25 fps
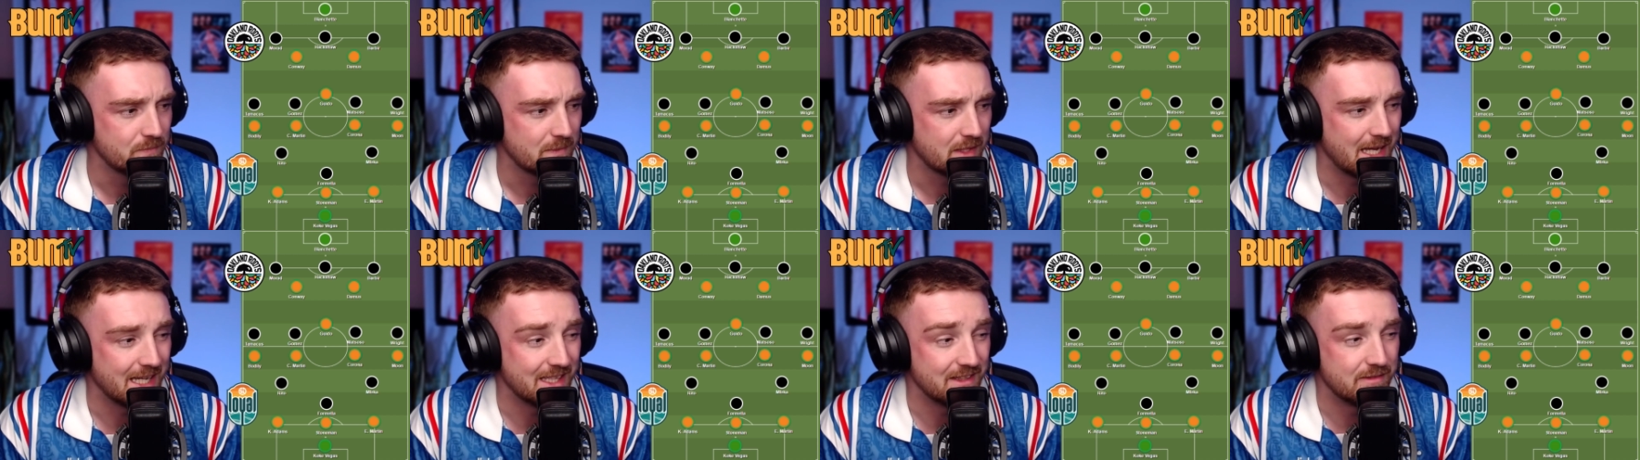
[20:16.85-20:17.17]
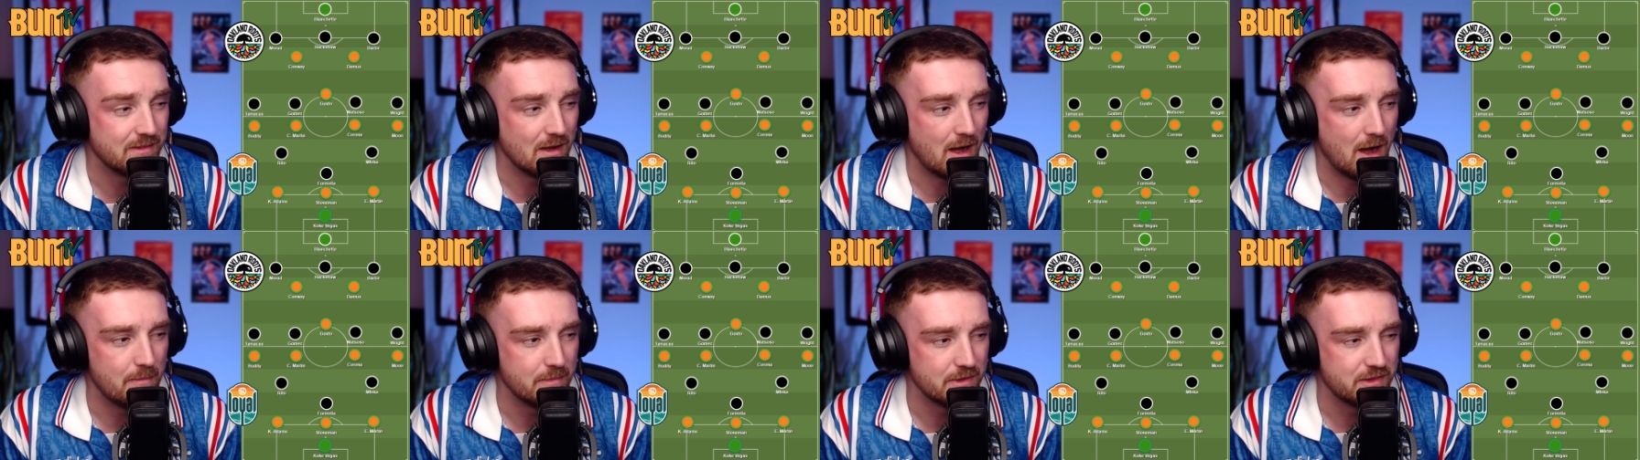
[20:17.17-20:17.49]
Can
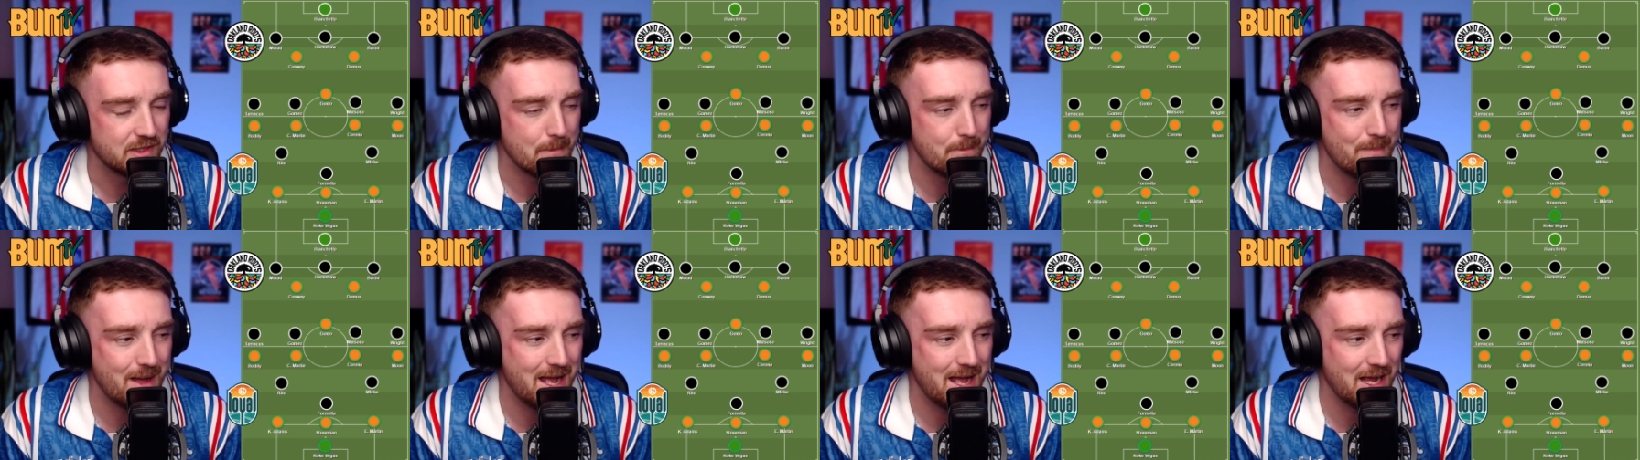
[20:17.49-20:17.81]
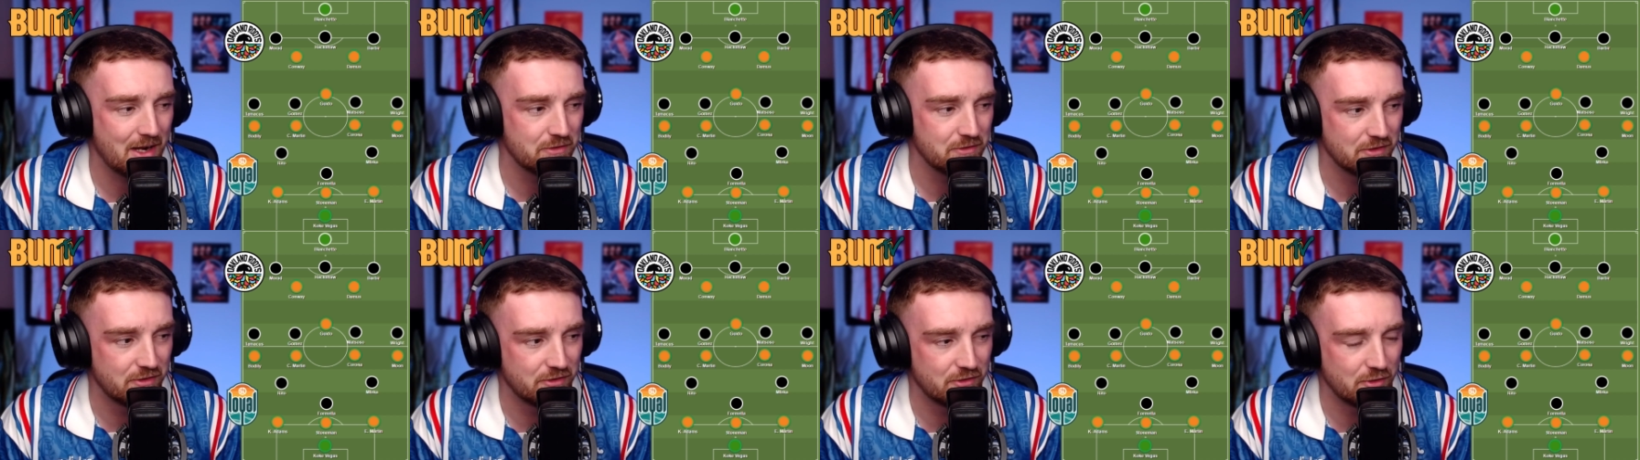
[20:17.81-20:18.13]
Damus get back
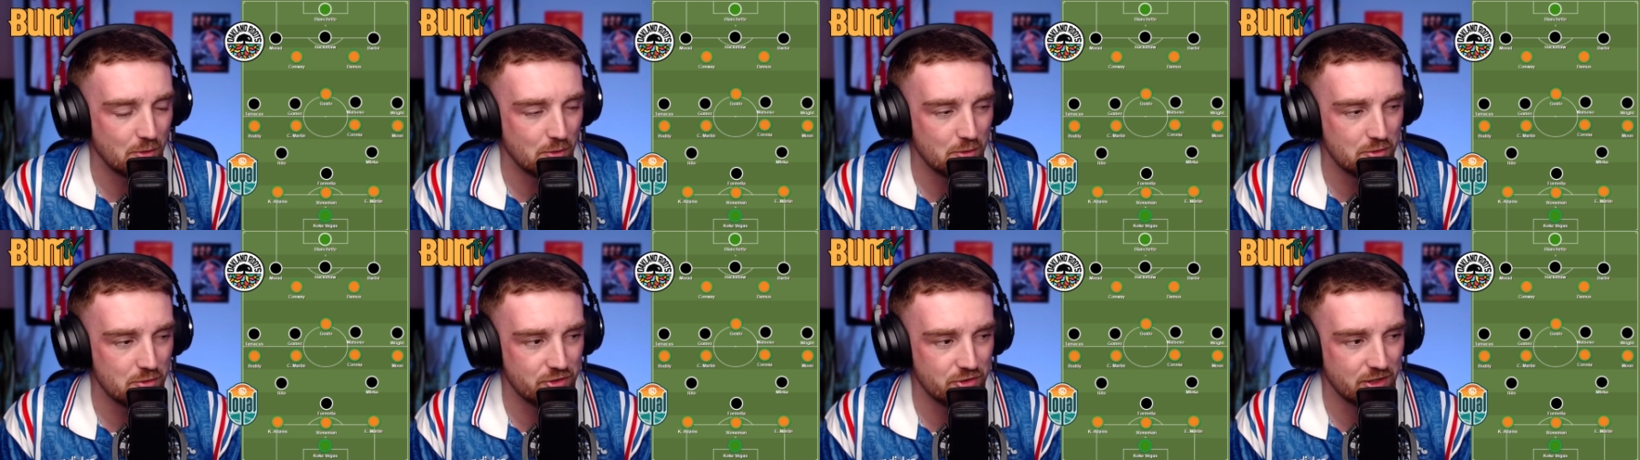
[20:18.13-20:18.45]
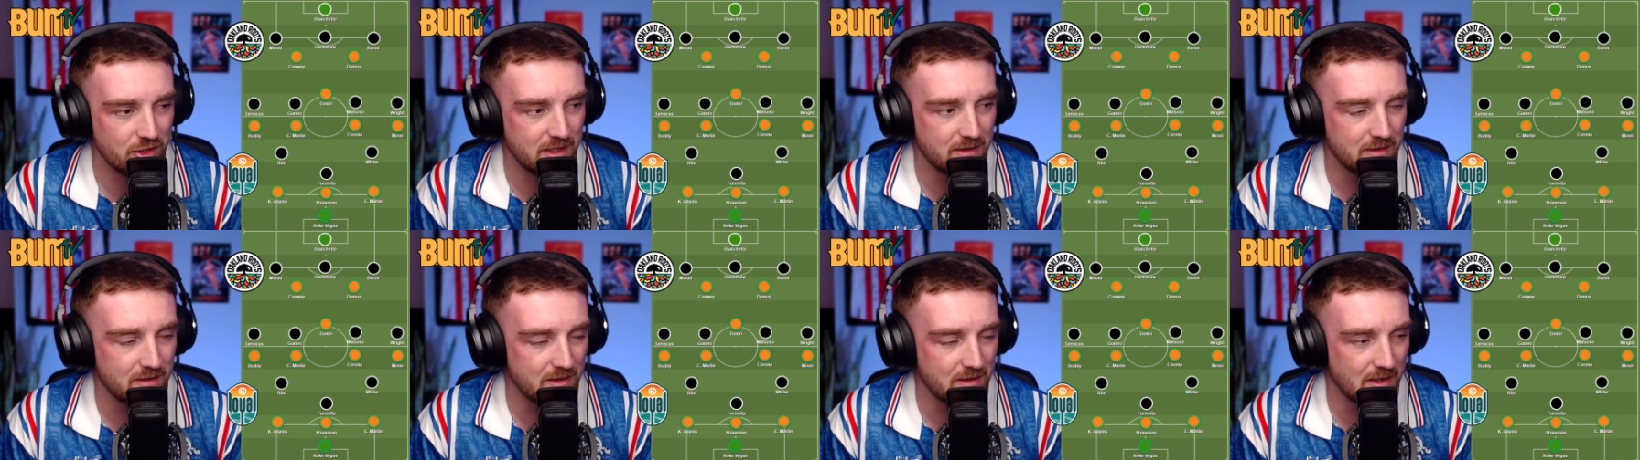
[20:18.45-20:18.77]
on the score
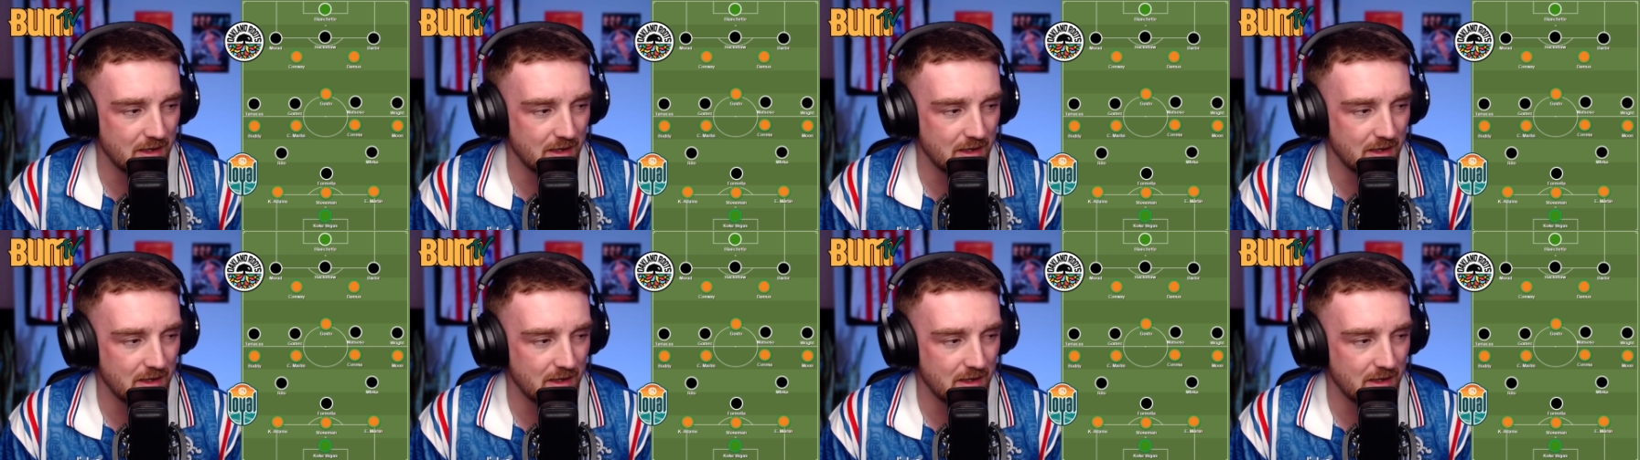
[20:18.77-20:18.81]
sheet?